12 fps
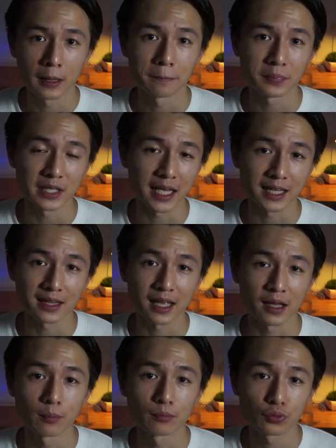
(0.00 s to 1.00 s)
being the
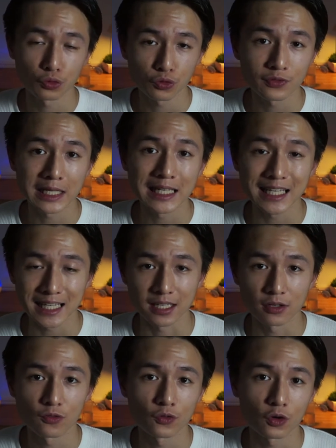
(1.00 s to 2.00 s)
proven need
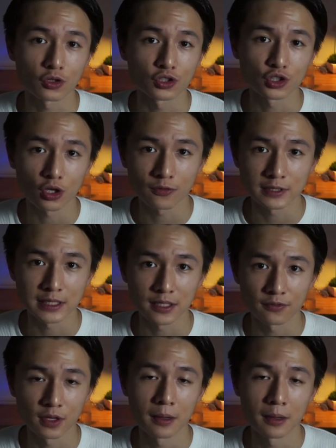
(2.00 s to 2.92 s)
for conservative